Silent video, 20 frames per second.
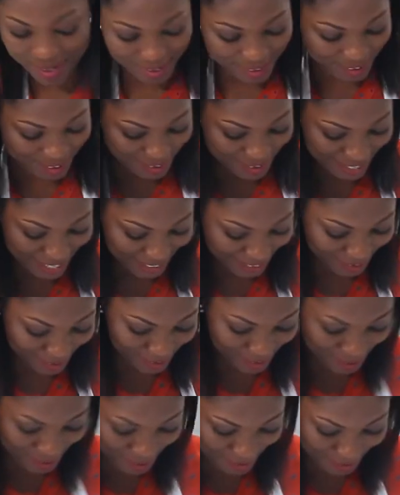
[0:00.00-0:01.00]
straight
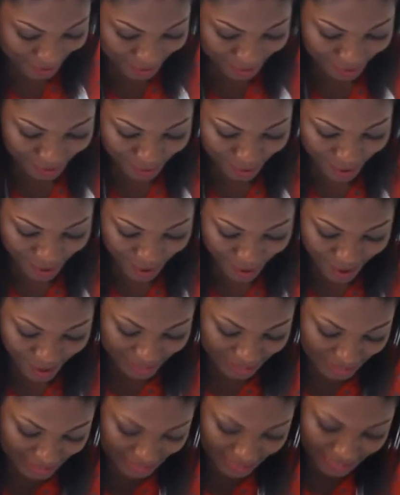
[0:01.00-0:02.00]
to the
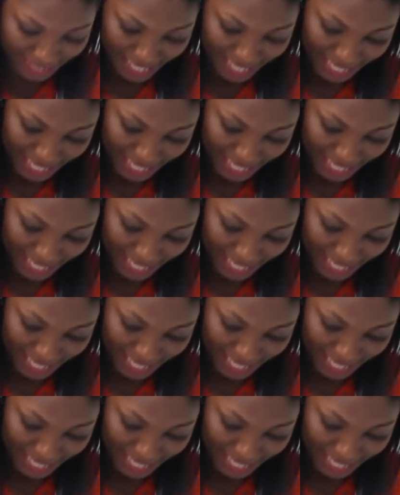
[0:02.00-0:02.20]
sauce.